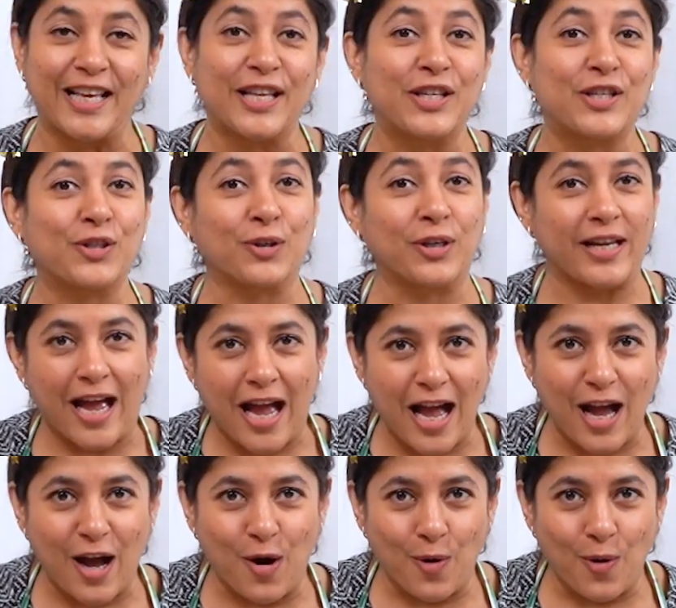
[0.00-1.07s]
So
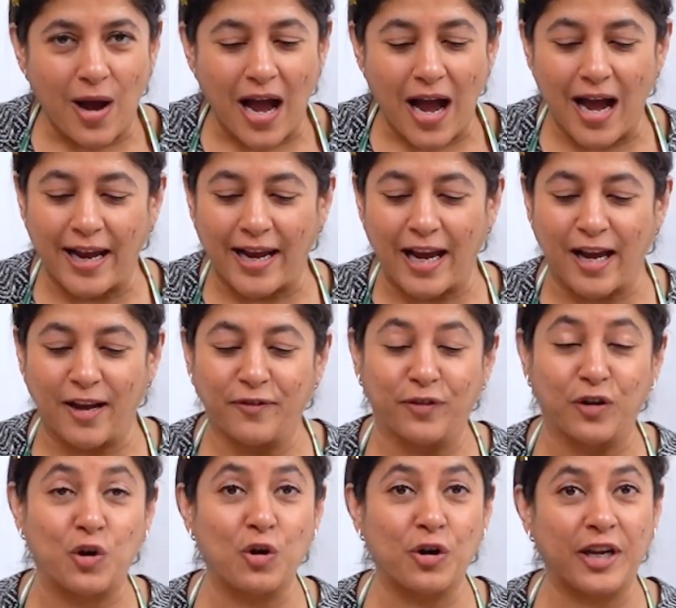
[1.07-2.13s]
now I
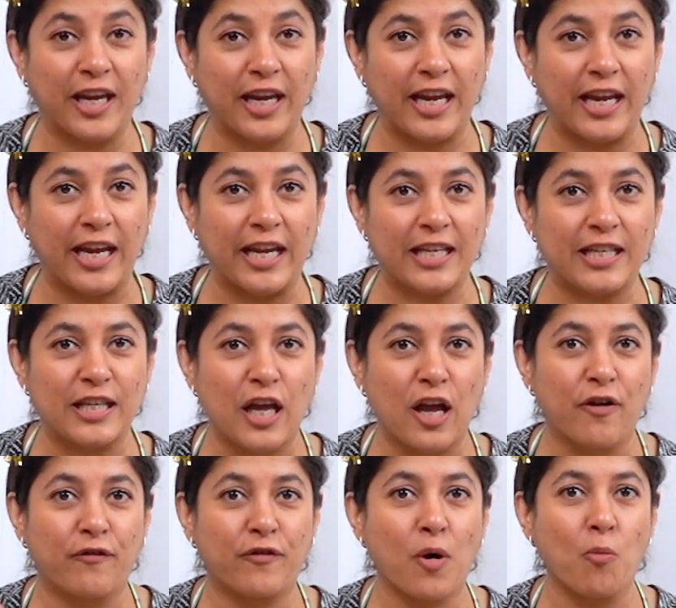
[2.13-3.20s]
have cookies
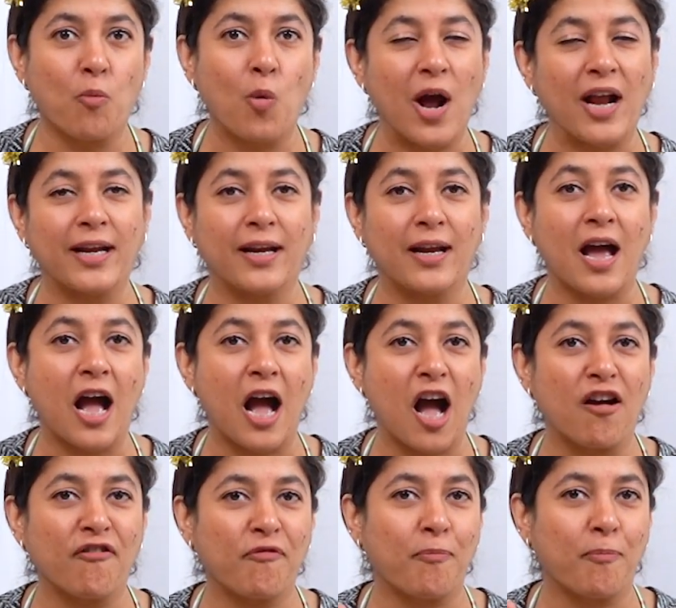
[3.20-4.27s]
from
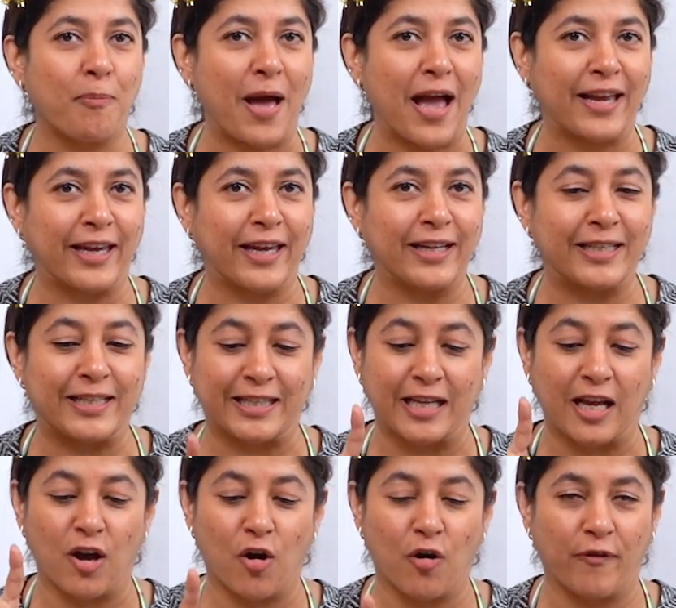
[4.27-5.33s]
1.5 packets
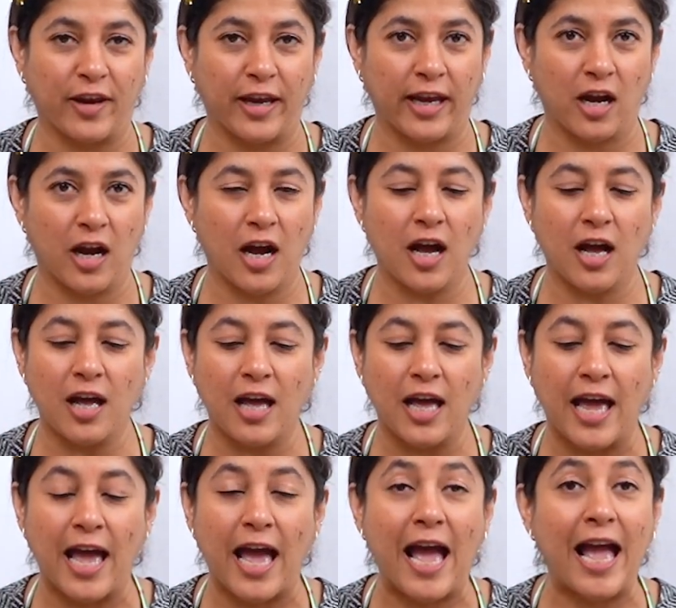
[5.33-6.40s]
over here
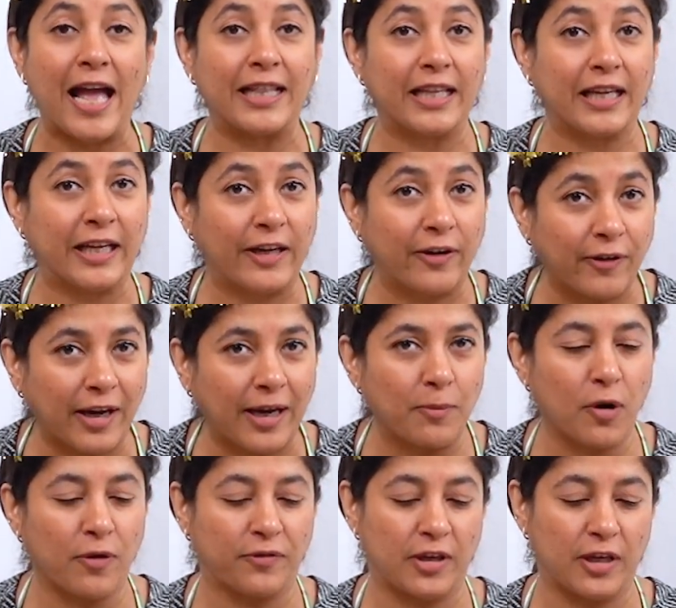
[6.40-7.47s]
and the cream
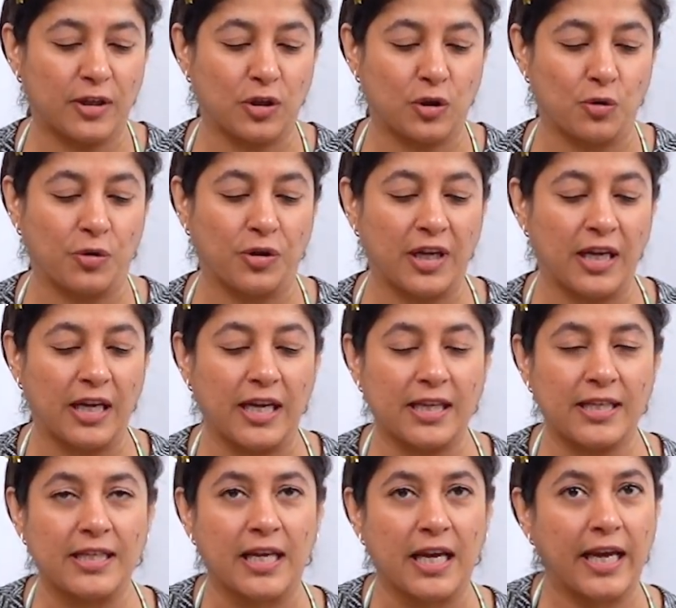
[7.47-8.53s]
of these
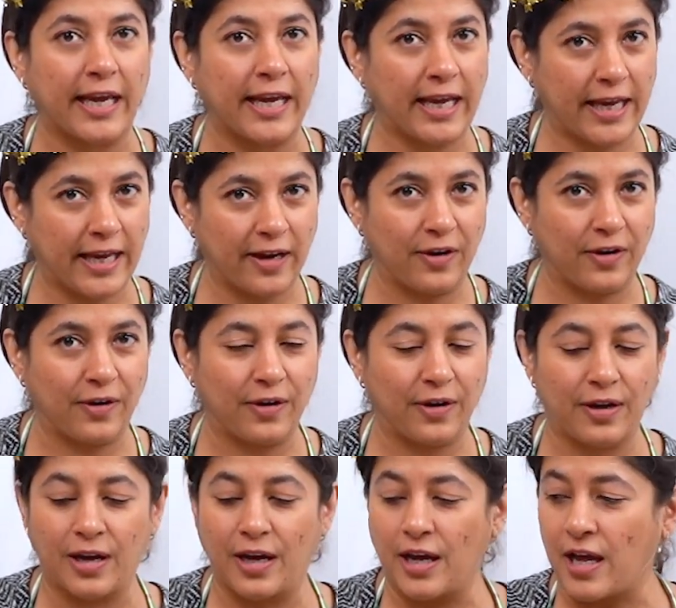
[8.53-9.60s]
cookies here.
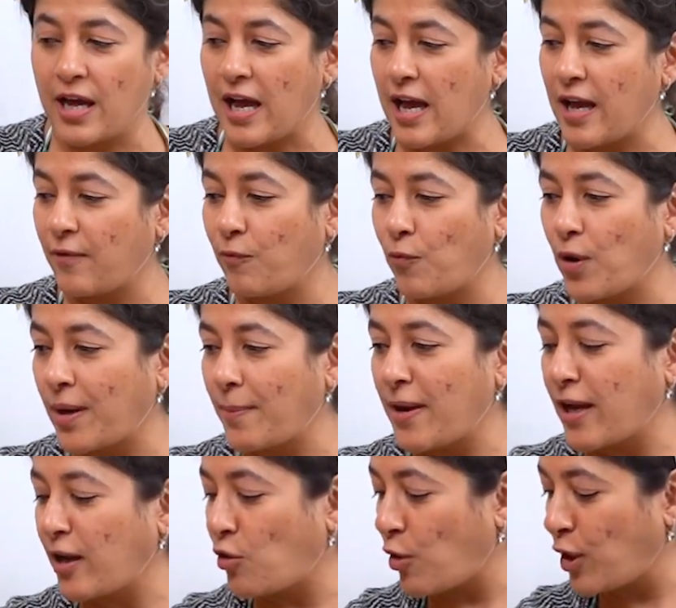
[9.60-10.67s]
And what am
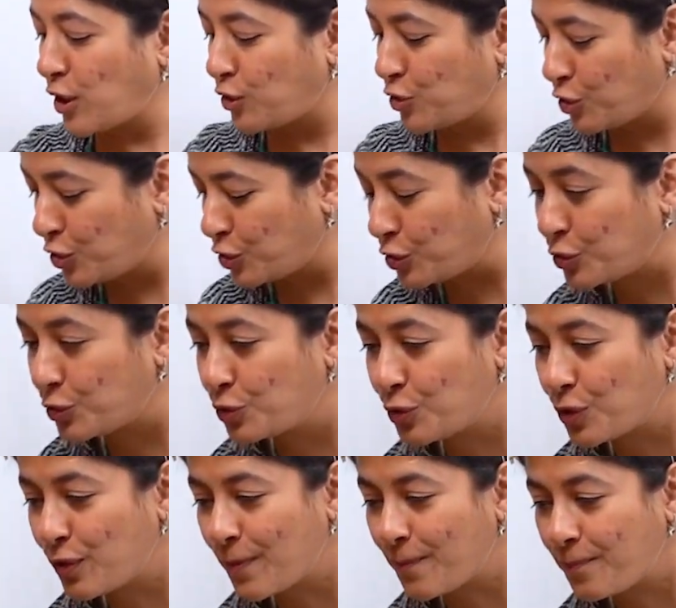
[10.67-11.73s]
I going to
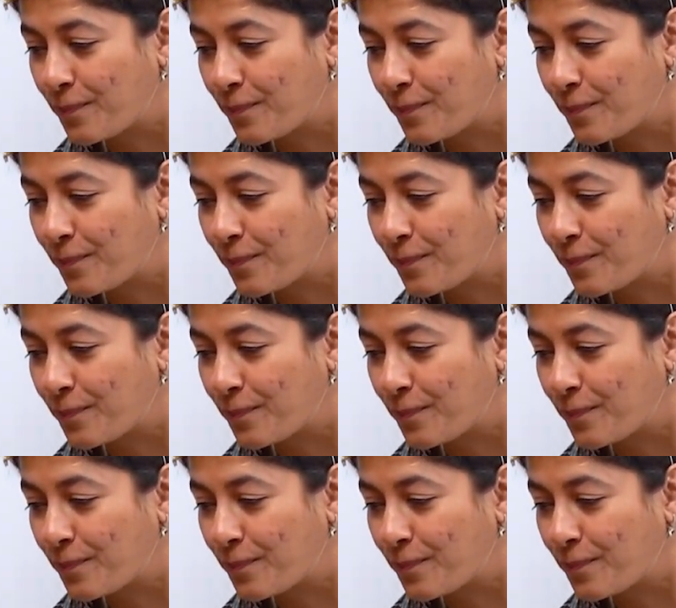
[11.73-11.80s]
do?